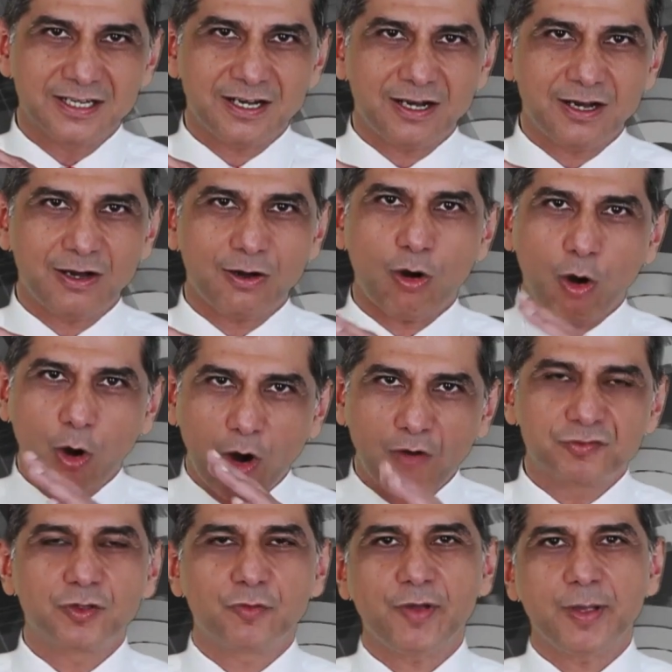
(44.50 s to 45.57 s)

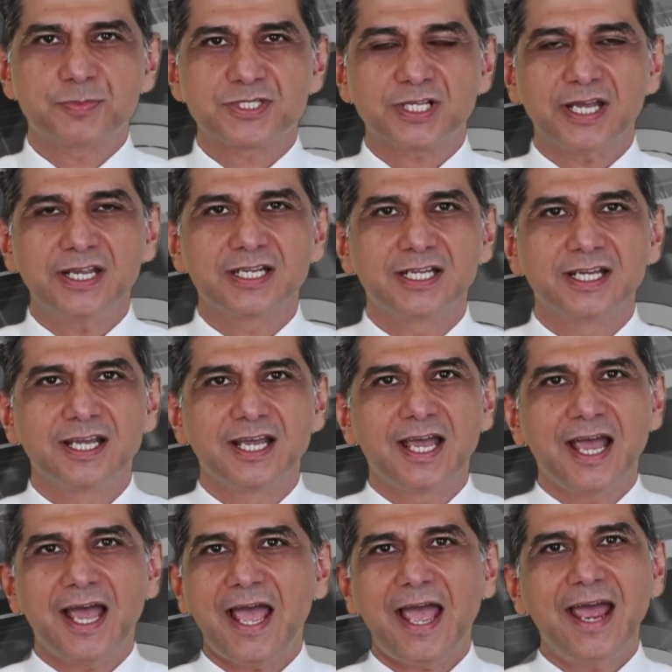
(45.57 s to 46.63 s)
of the website,
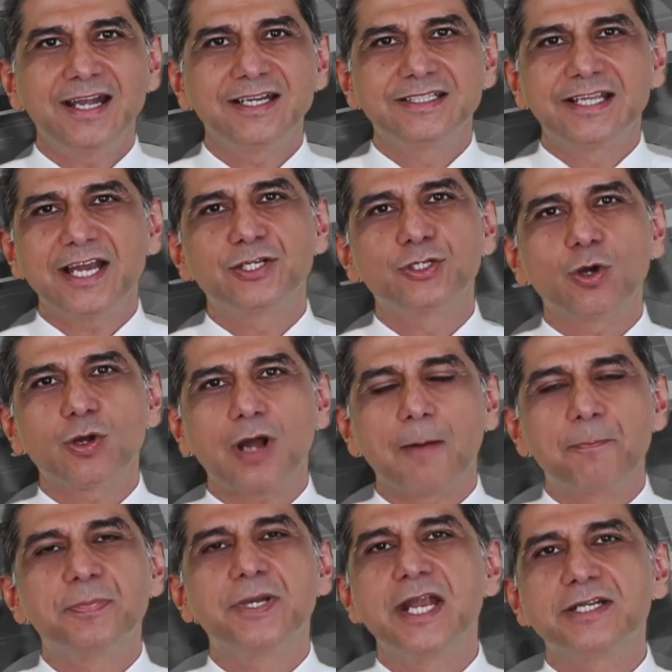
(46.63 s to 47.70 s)
and get your
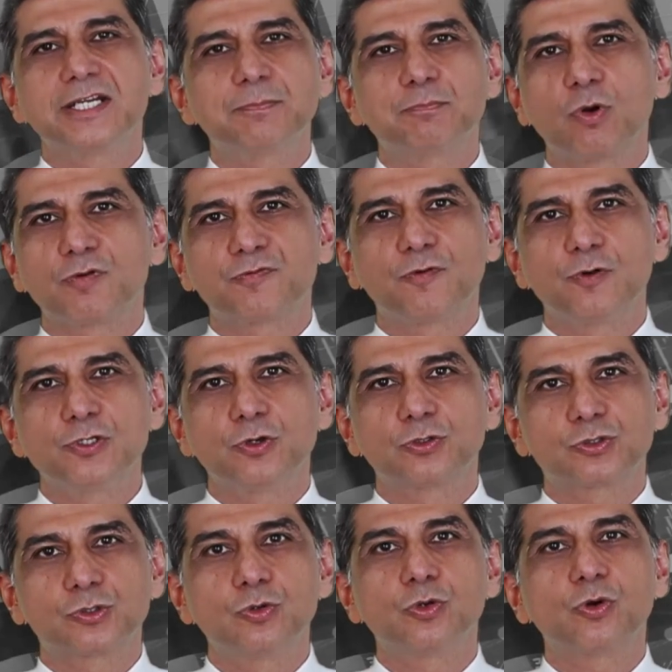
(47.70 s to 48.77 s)
updated portfolio
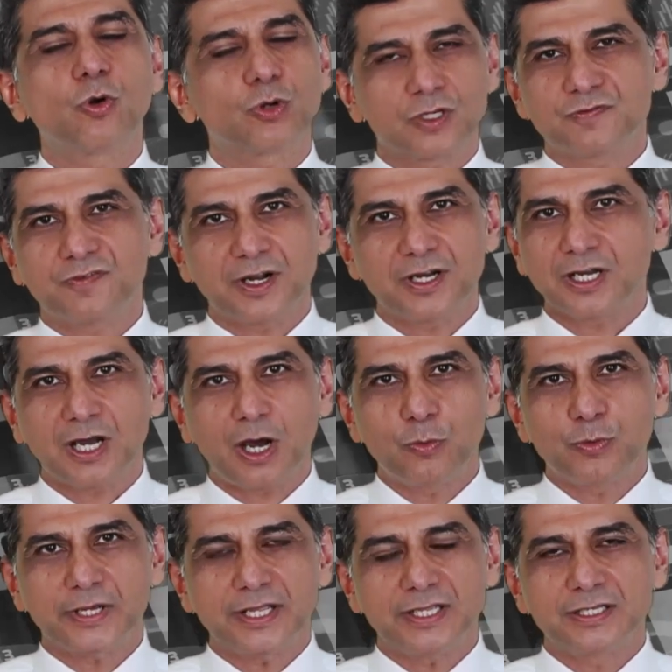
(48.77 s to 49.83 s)
through Kotak Fund
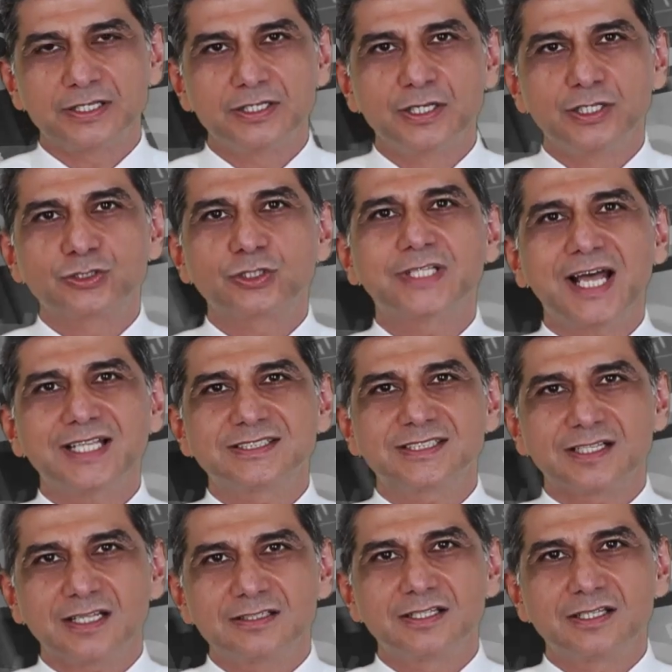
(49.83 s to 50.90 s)
Accounting. So that's
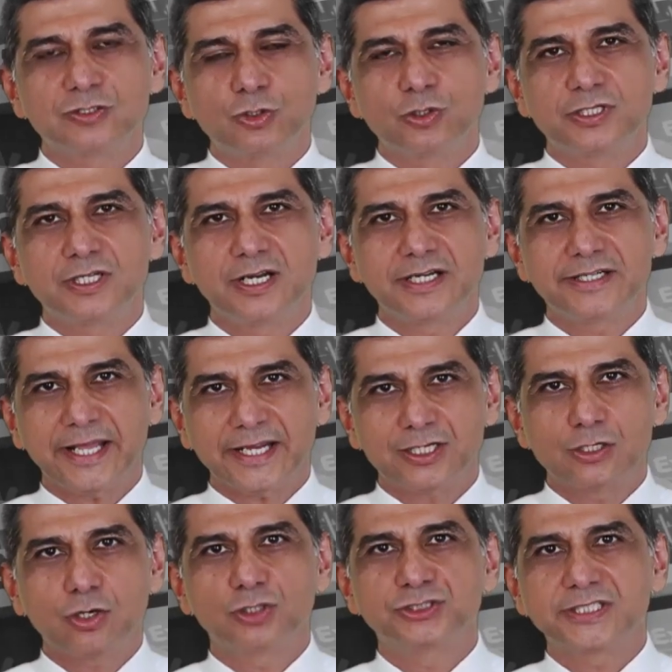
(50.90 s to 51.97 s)
another good
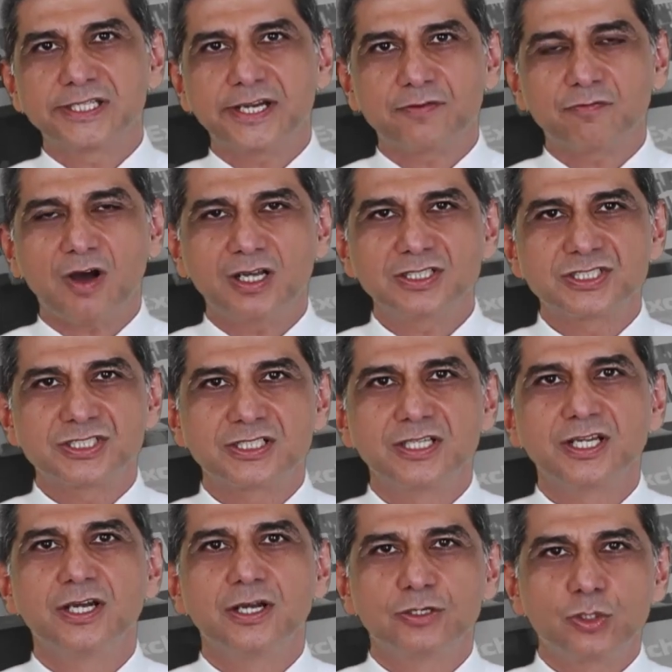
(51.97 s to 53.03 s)
technological advance
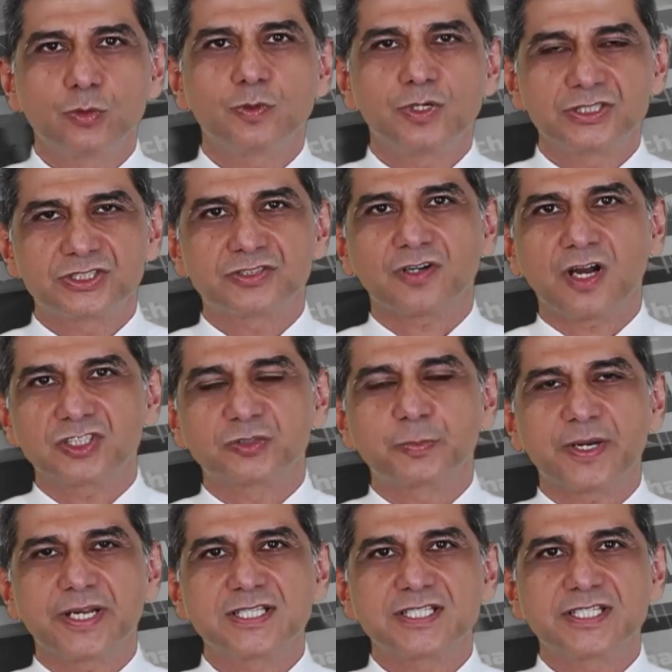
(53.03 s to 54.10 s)
towards
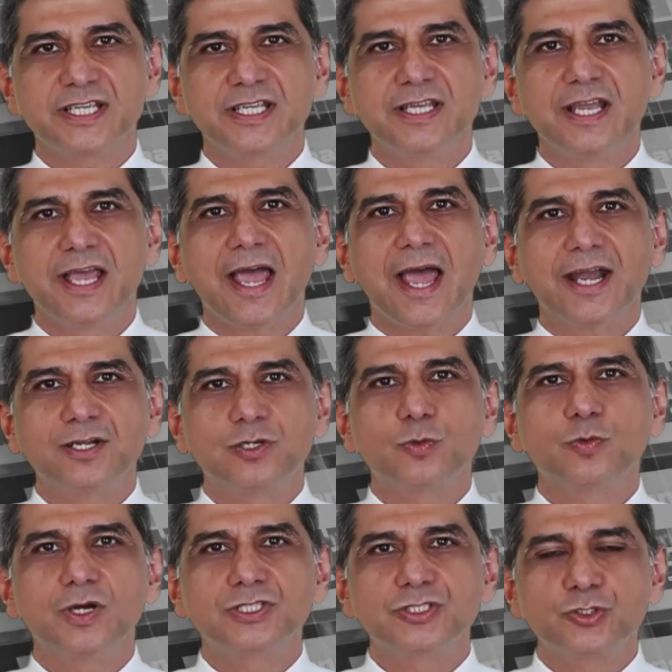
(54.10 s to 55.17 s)
transparency and
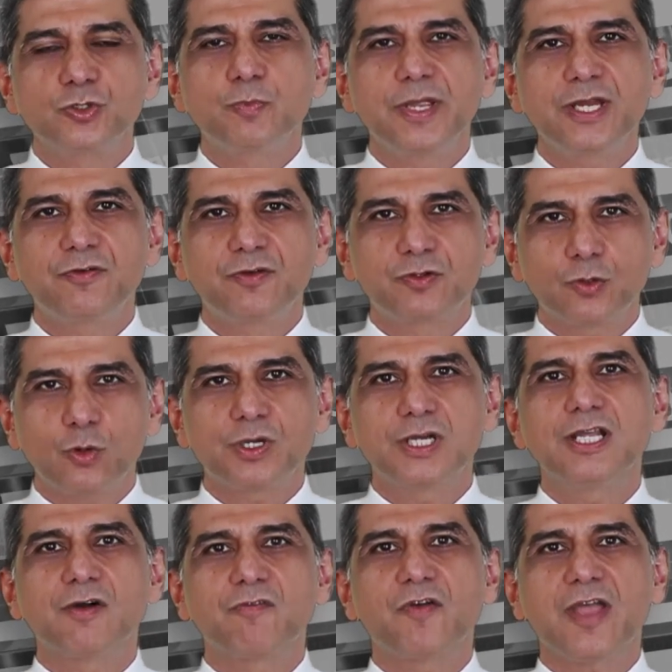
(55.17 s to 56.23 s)
towards you being
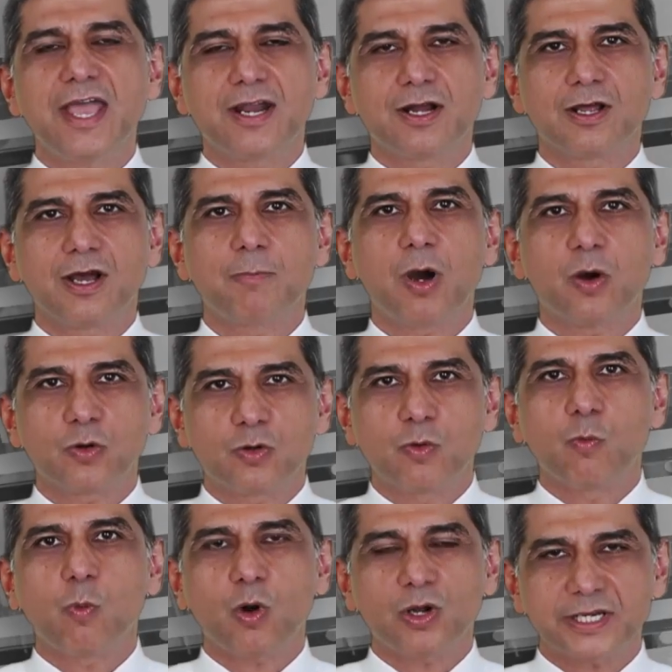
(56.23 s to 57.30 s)
totally aware about
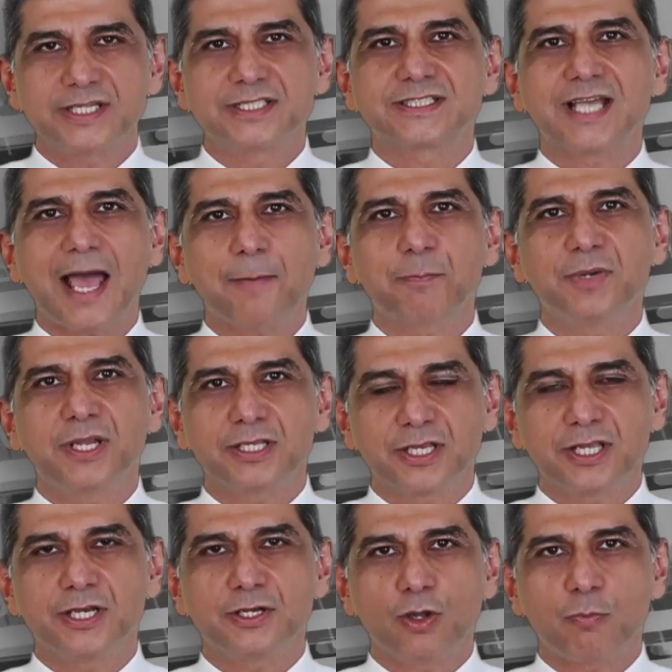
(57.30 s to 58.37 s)
what is happening
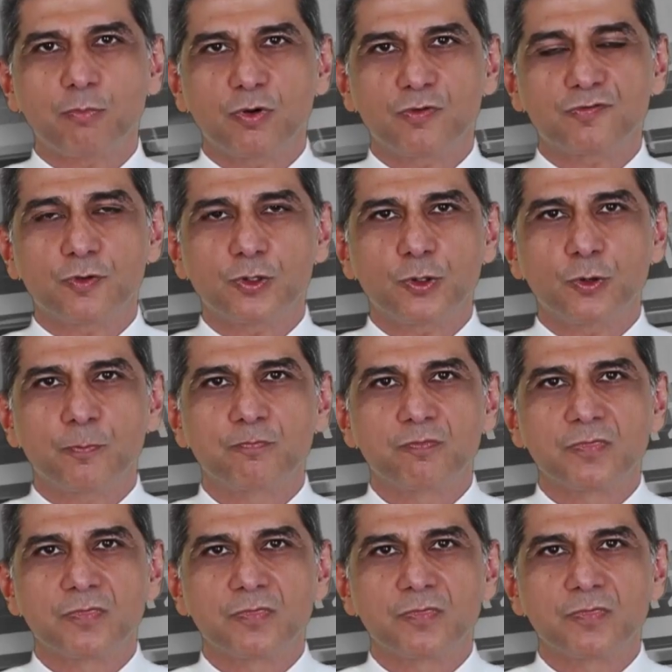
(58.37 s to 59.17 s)
in your portfolio.